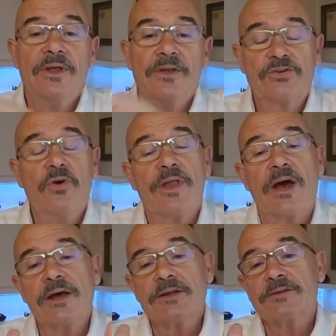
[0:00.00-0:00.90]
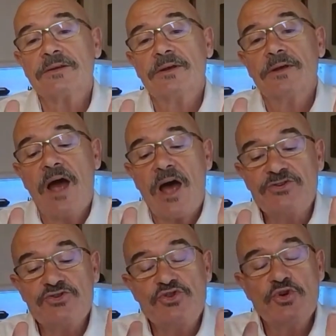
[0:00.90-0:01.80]
So that
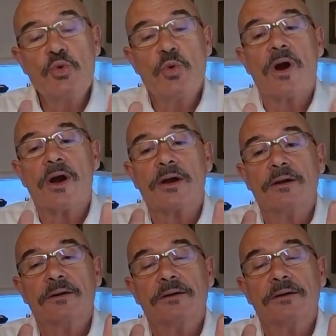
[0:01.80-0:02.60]
as you are